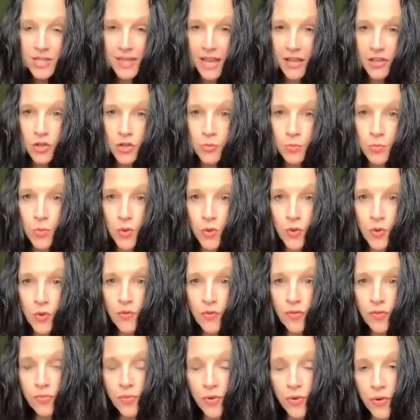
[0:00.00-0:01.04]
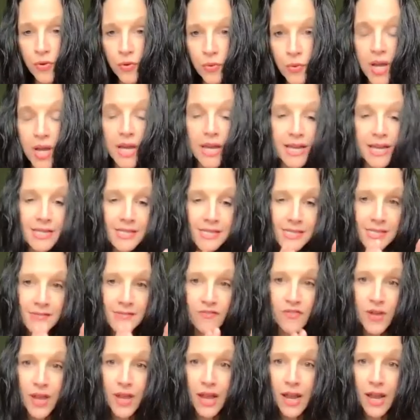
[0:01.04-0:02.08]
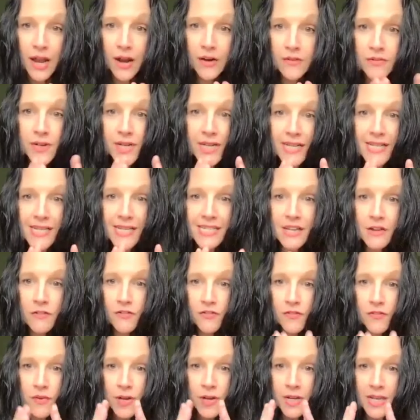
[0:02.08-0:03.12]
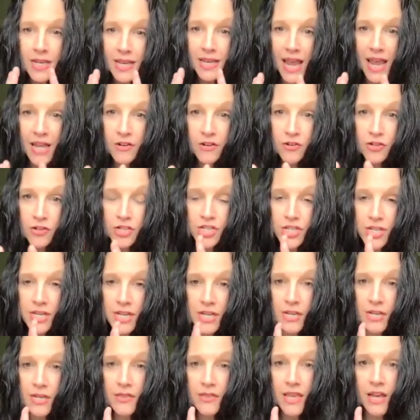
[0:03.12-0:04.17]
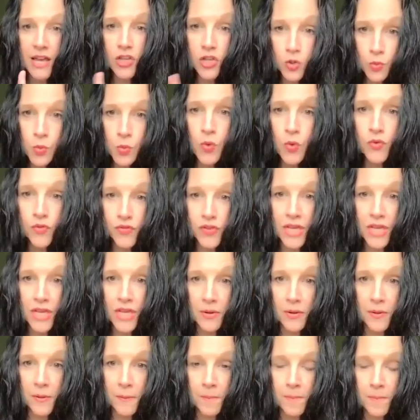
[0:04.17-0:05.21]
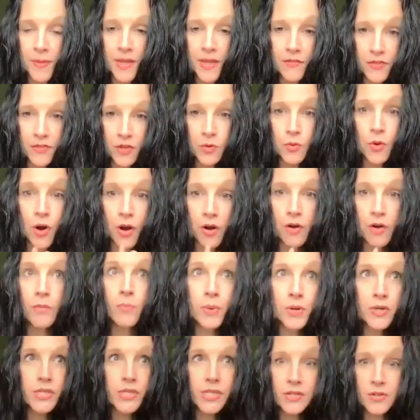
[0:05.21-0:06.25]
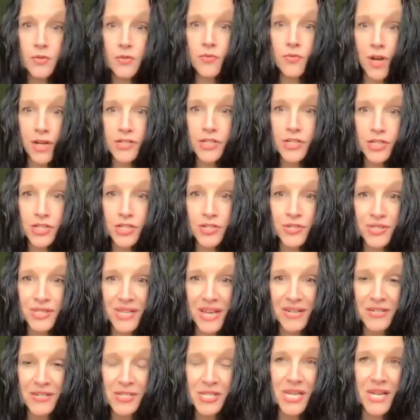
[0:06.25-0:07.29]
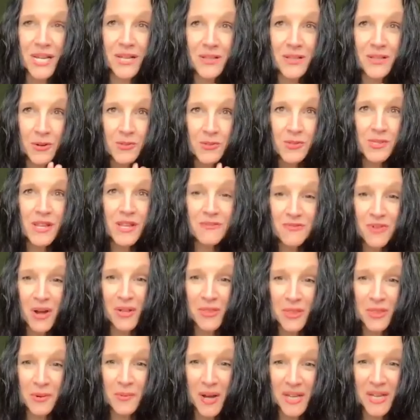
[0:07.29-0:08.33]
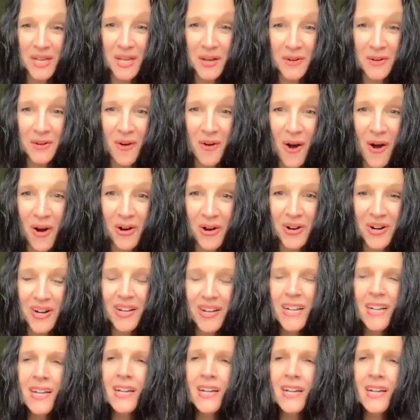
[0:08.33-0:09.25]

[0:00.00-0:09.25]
that you move through is very different energy that you will feel. If you are a person who registers energy, and those that find their way here are,